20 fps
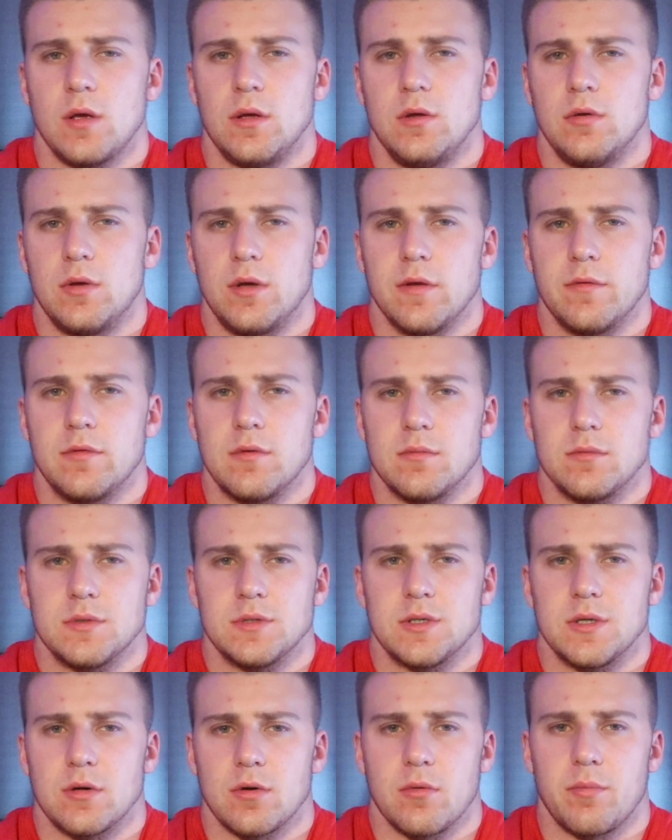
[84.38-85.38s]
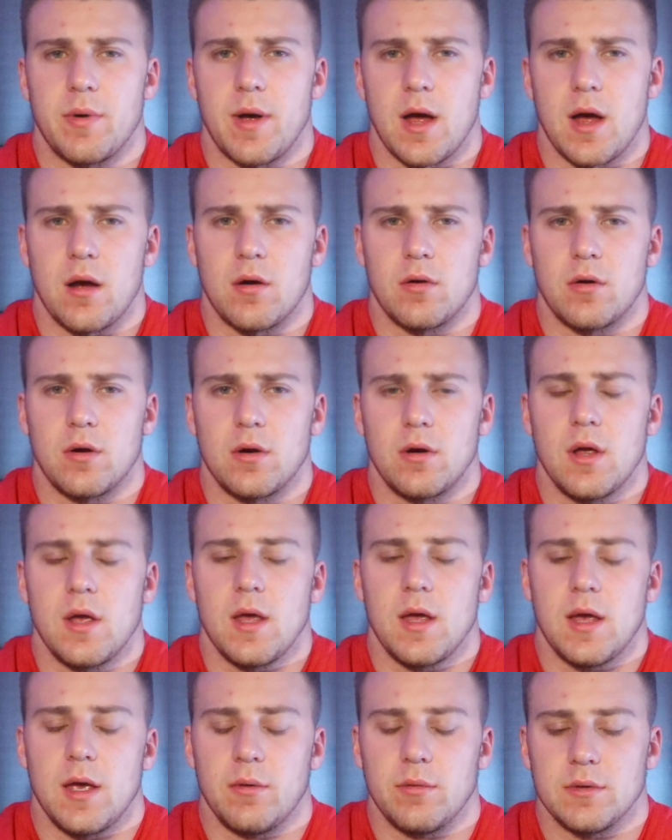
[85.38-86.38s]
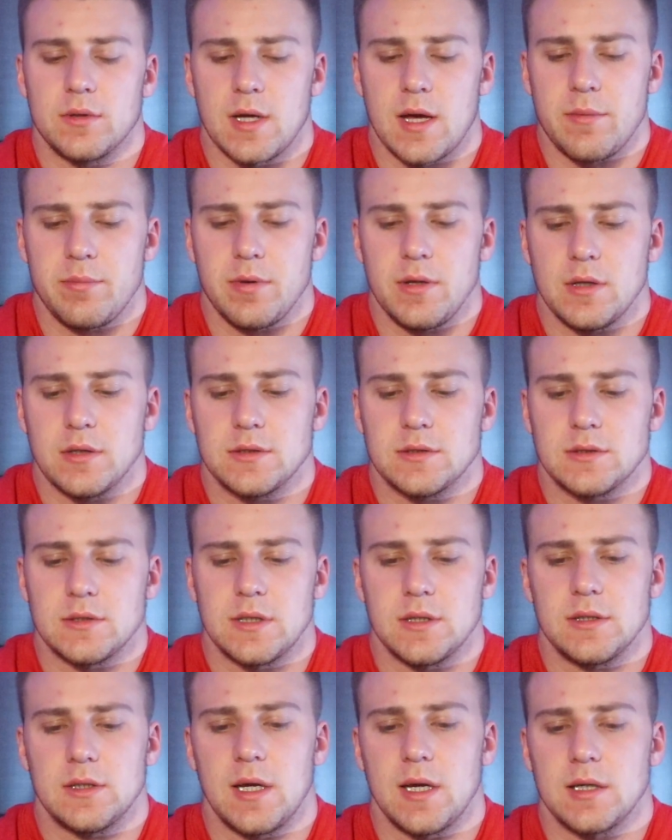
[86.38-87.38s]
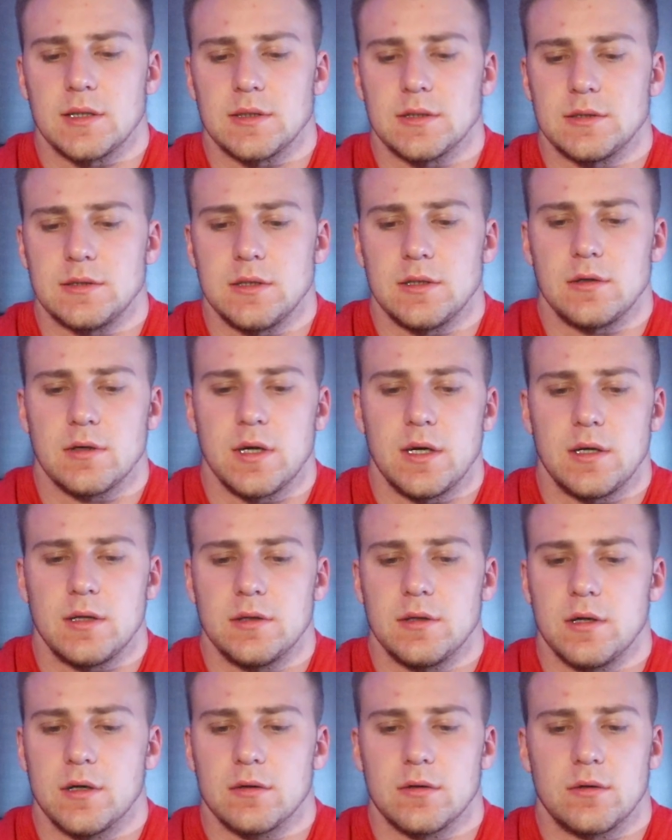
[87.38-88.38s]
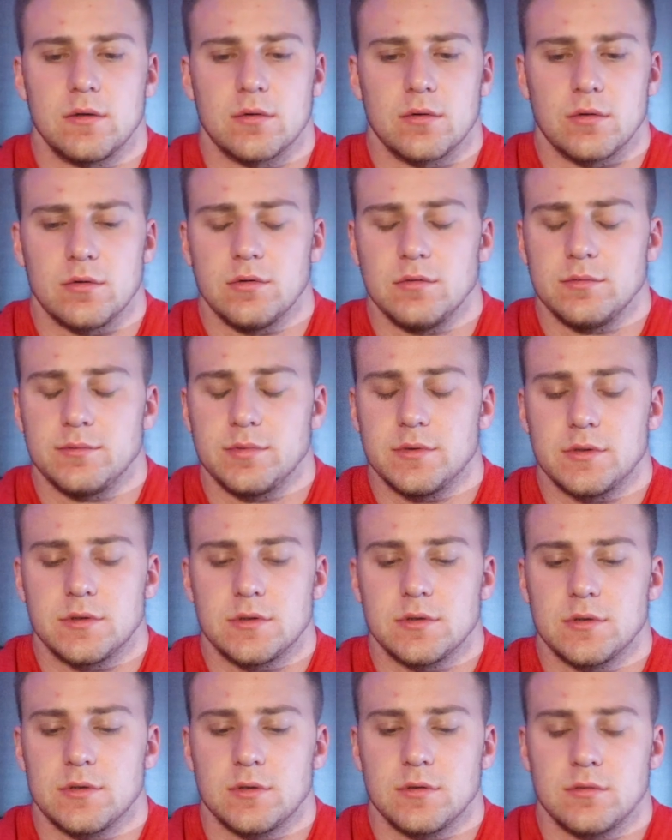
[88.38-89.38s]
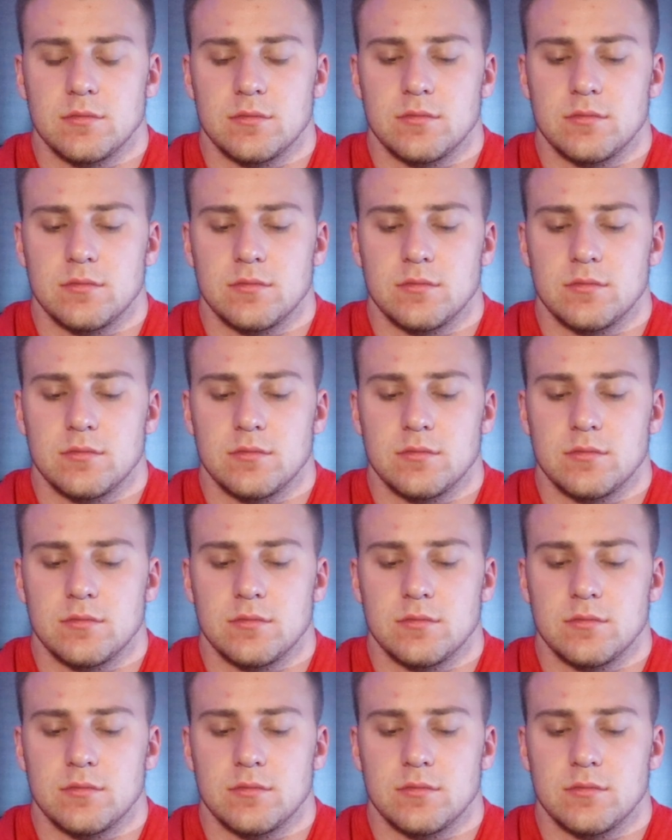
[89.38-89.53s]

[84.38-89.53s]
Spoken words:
you give them zero power. And with that being said, they can still get in their little groups